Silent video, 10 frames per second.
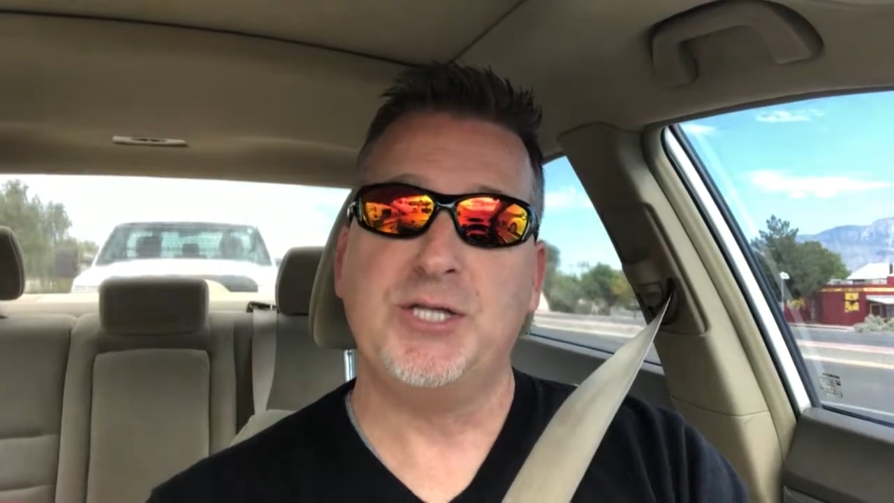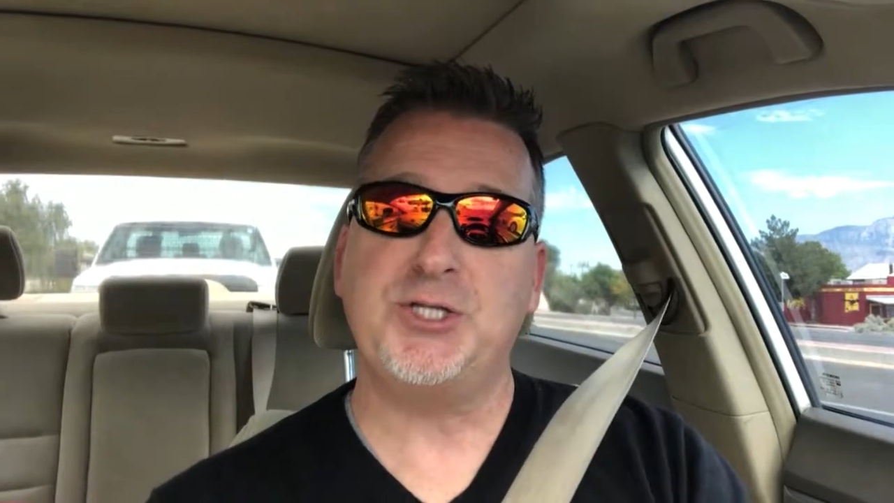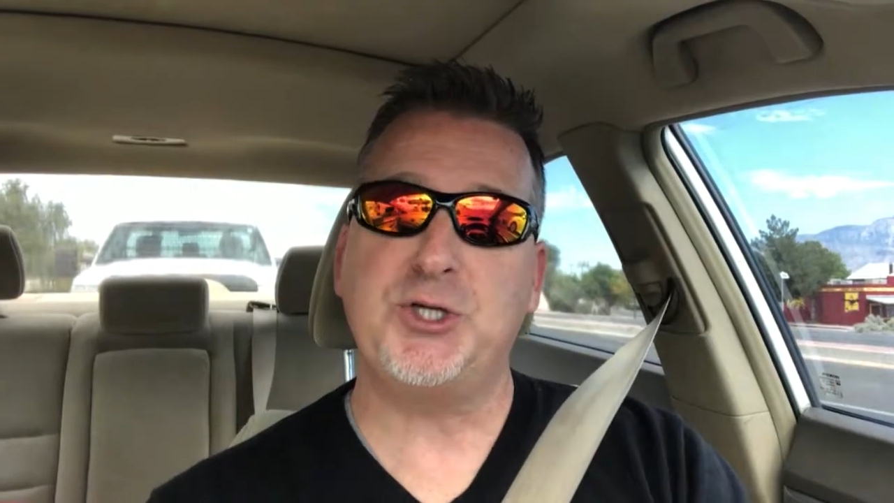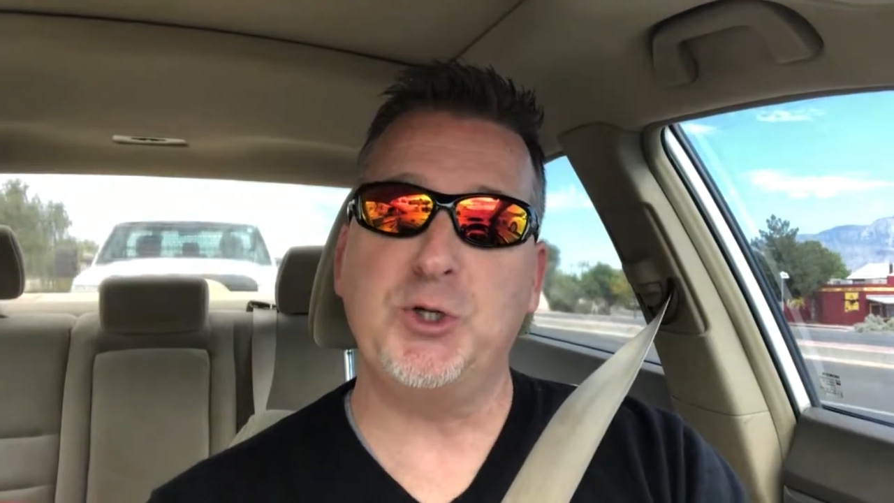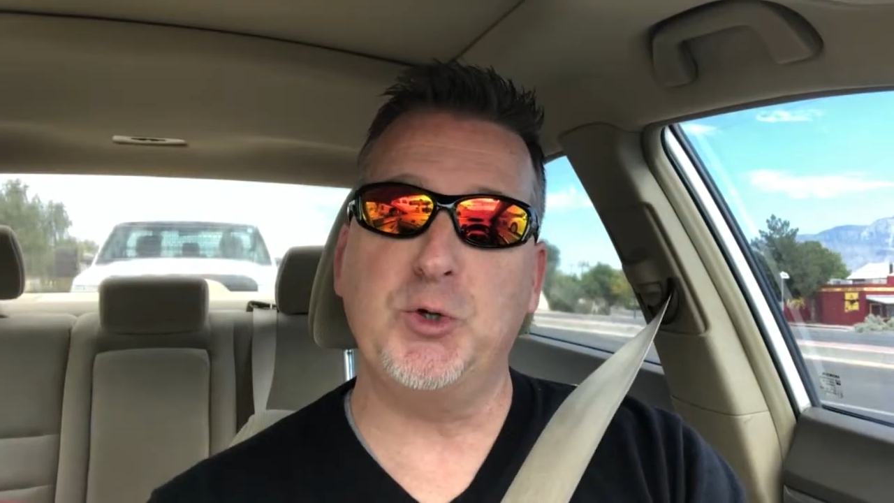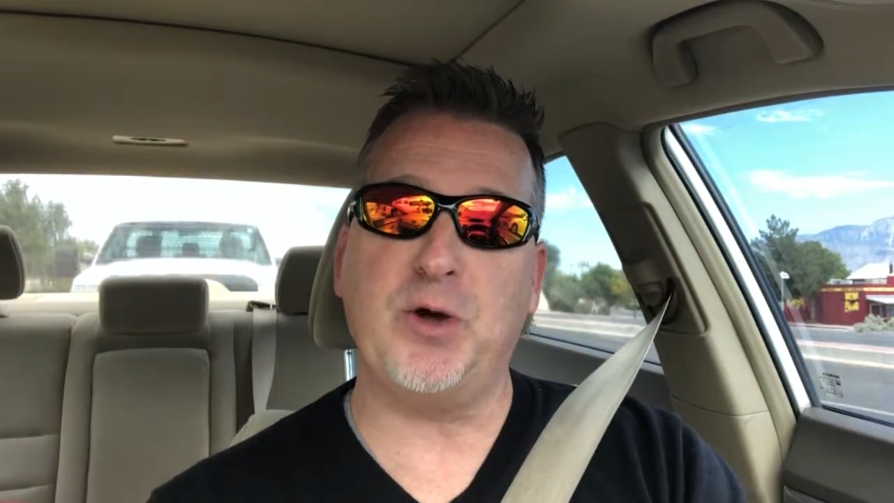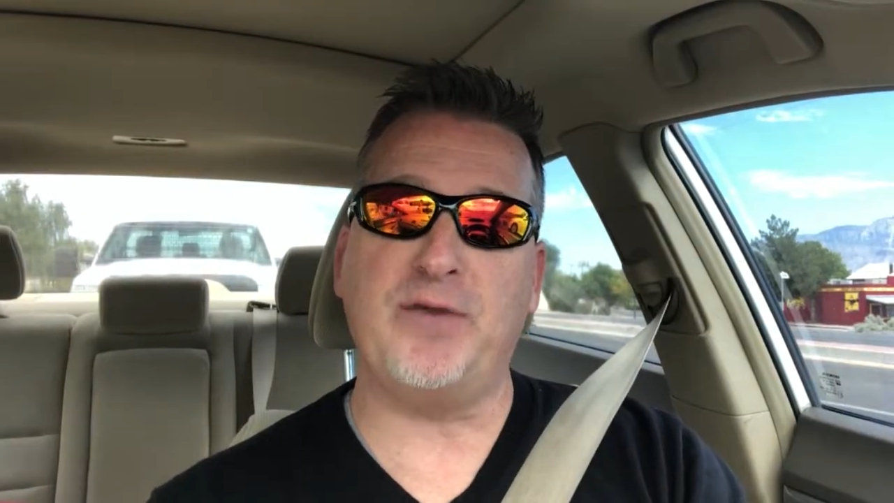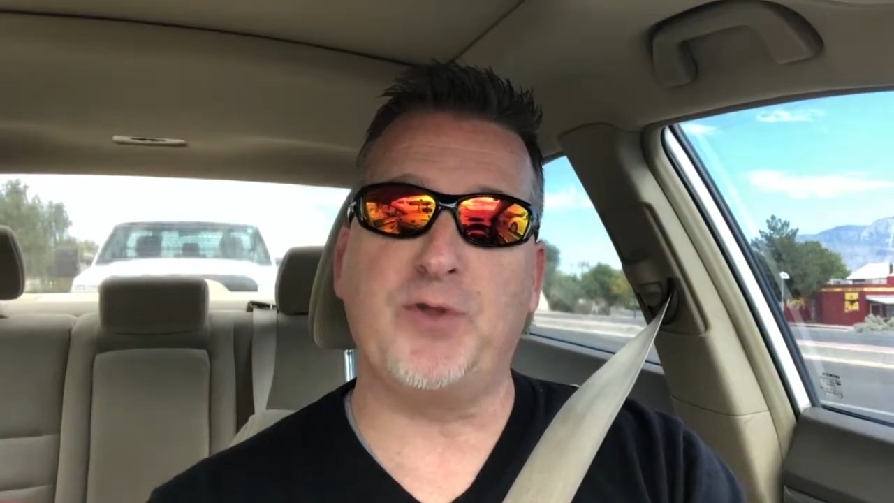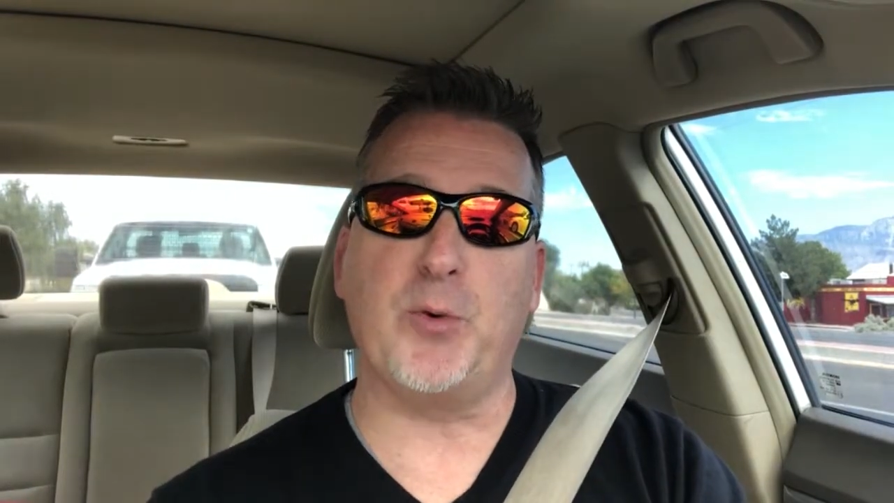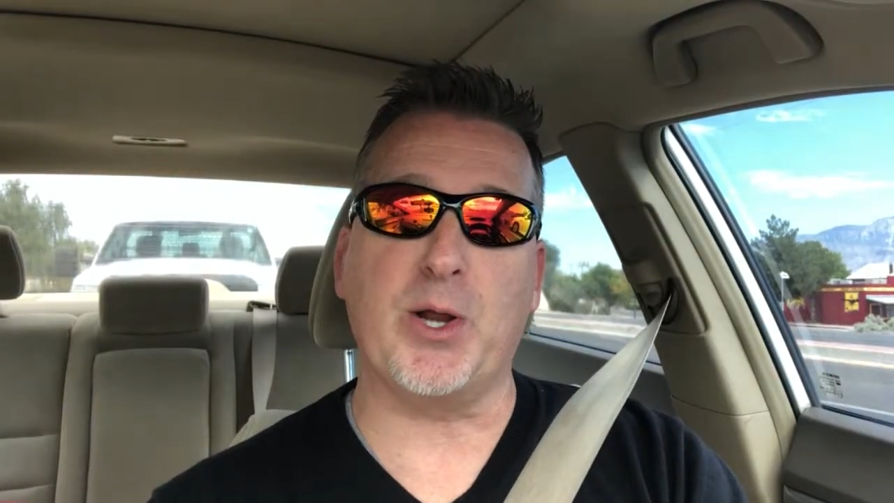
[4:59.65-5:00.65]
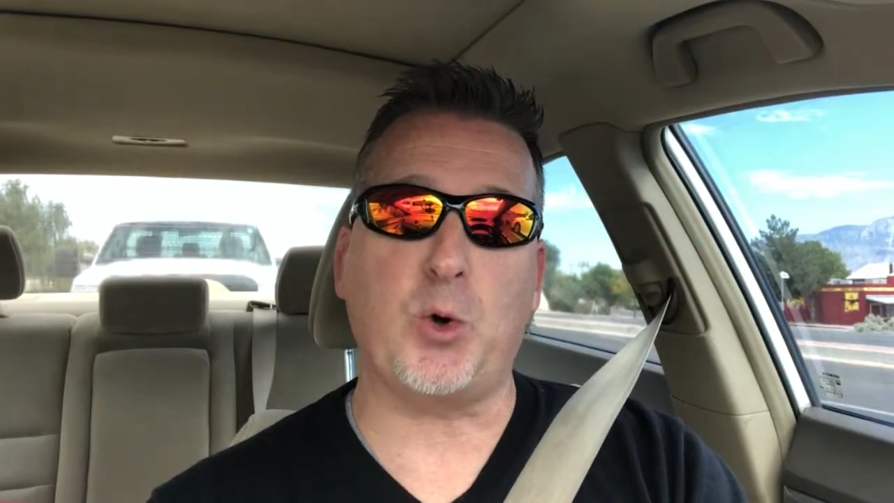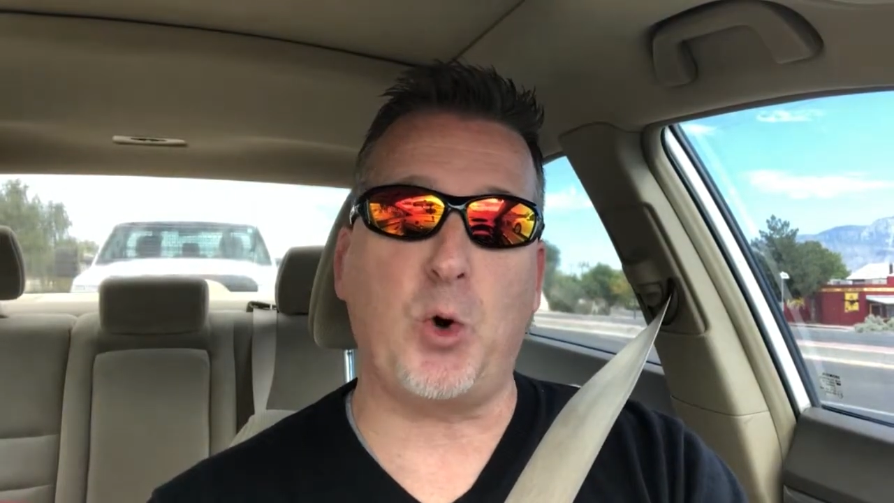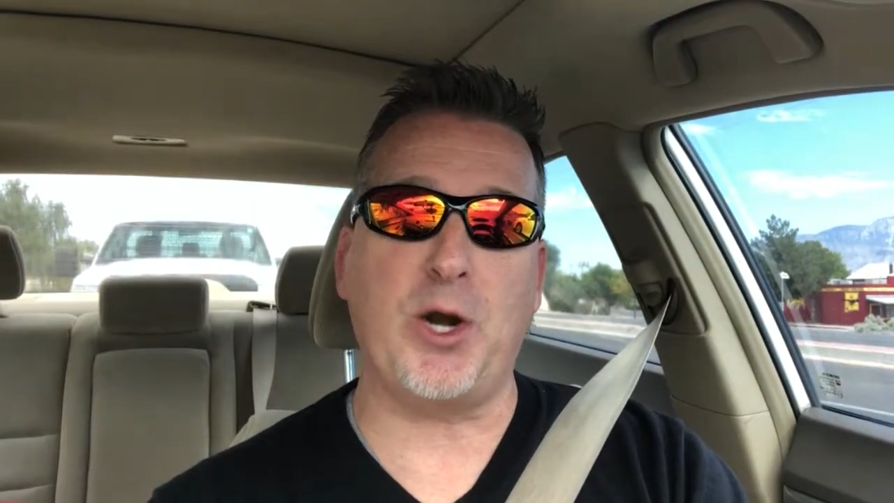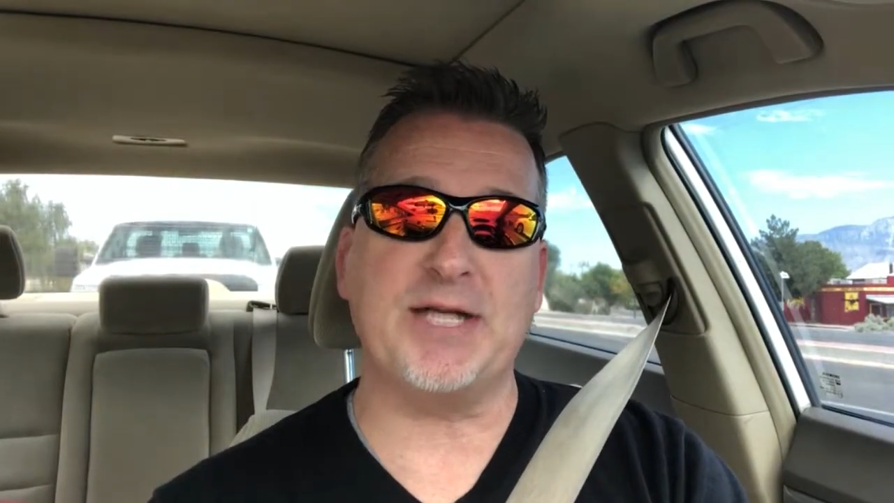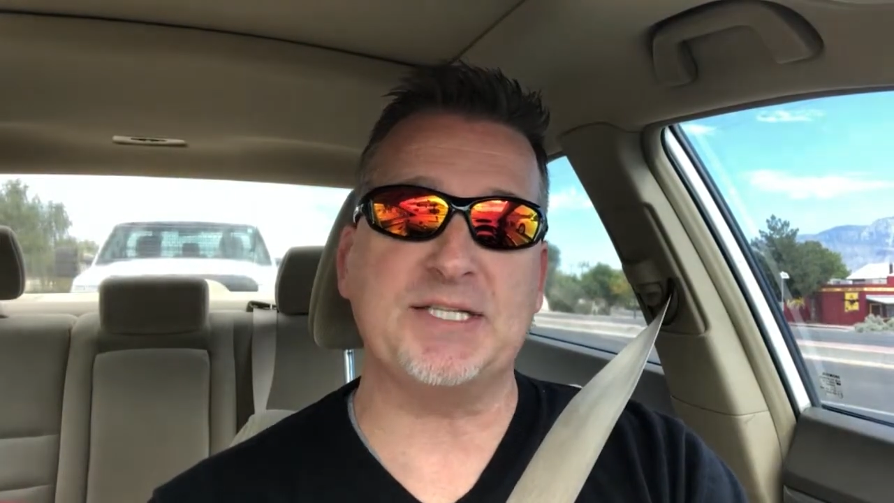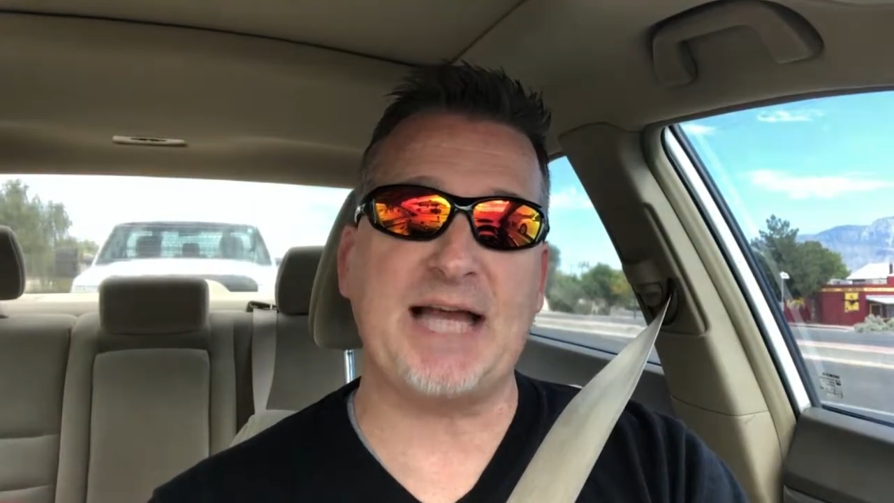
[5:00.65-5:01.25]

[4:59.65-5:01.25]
2 of the recordings